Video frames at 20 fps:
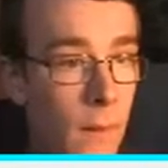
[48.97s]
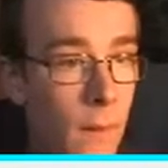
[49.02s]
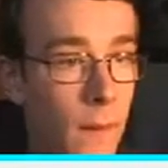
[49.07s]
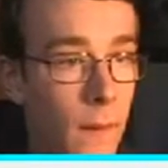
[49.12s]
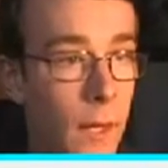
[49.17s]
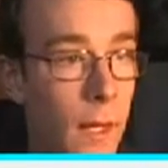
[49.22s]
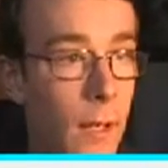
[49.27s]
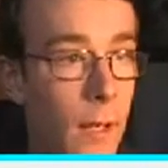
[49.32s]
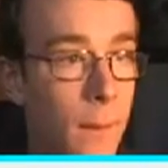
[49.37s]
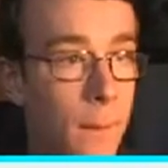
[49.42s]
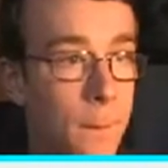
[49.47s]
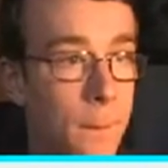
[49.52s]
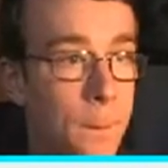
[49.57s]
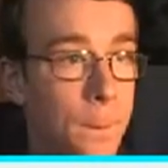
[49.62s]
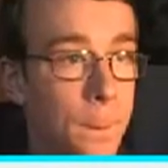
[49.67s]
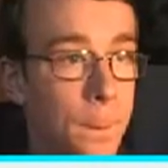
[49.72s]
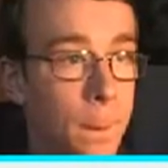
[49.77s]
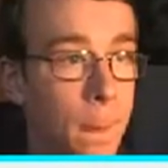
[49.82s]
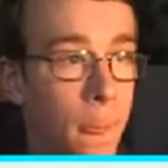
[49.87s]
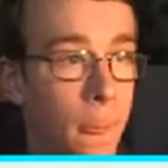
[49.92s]
that
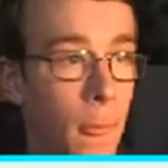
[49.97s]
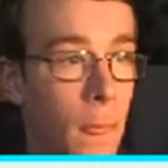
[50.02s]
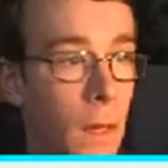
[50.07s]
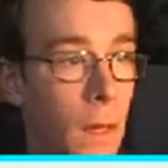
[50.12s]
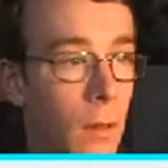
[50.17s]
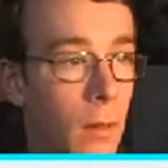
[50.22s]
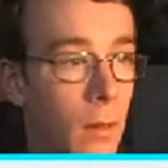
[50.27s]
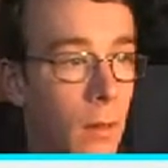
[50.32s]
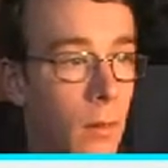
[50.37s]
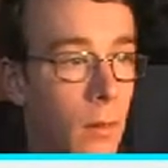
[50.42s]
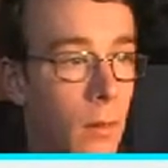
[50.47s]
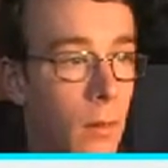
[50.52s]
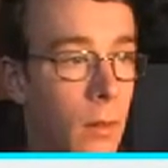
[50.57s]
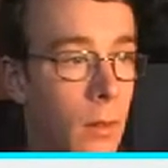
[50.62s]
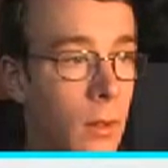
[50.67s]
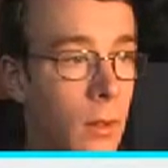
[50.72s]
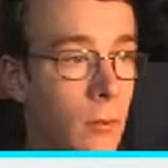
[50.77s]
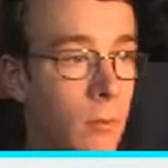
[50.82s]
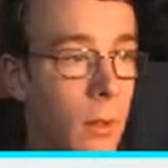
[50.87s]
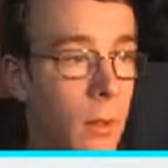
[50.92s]

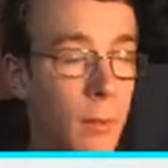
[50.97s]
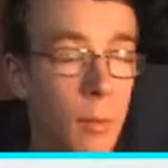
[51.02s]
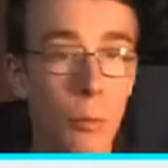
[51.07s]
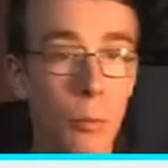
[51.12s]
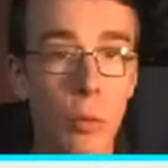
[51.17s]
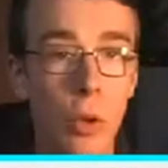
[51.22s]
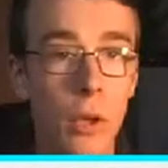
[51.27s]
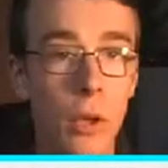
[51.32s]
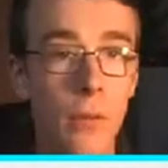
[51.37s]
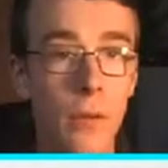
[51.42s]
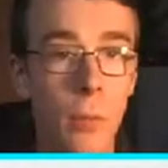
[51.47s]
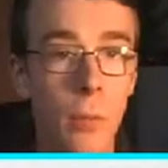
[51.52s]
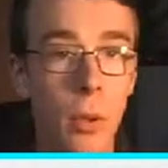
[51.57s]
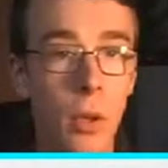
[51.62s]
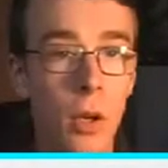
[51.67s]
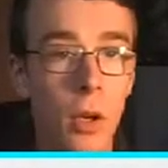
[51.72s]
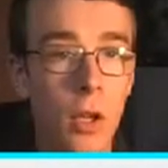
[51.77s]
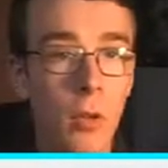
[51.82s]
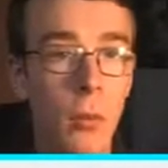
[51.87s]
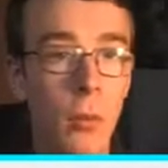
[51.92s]
maybe one of the
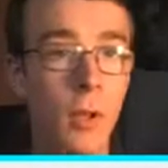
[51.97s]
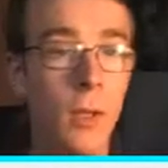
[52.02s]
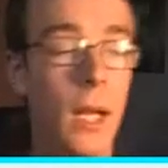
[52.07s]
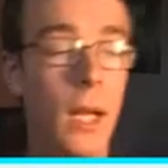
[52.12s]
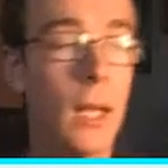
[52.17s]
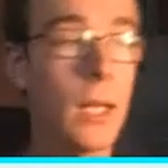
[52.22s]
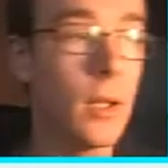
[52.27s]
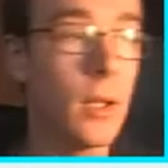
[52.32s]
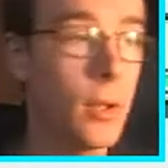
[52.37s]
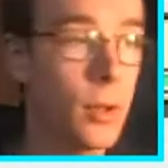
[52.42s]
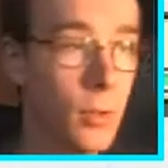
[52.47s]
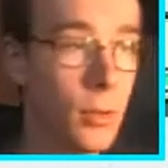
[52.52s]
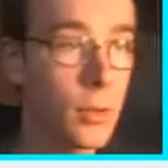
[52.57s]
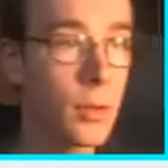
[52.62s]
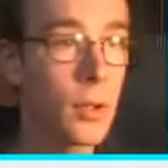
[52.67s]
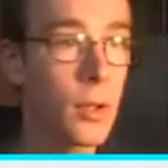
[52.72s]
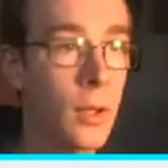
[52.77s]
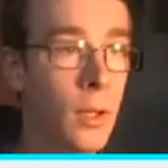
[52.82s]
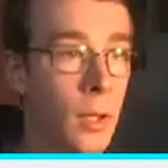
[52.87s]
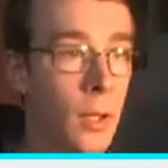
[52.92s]
Pokemon that I
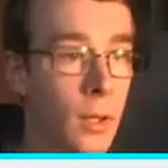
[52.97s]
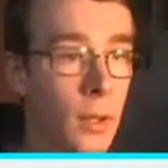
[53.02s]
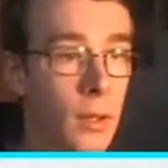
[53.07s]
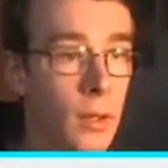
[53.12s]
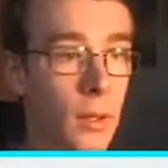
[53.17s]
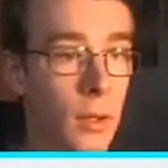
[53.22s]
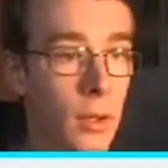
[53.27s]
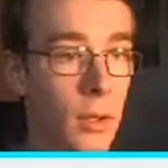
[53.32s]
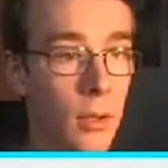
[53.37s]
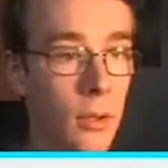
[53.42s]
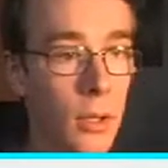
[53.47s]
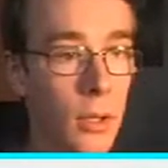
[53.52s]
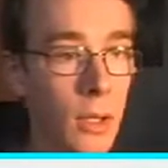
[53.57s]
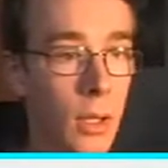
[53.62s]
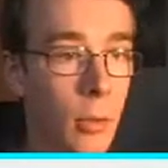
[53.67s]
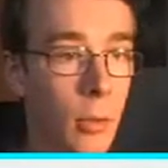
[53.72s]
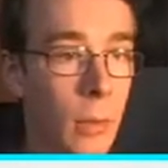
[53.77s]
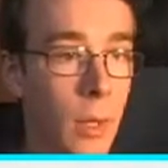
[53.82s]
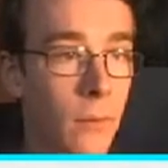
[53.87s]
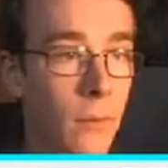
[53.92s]
use can do a
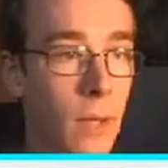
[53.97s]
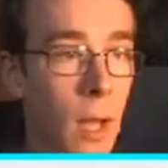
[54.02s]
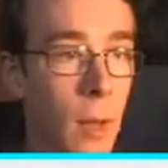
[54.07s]
little bit of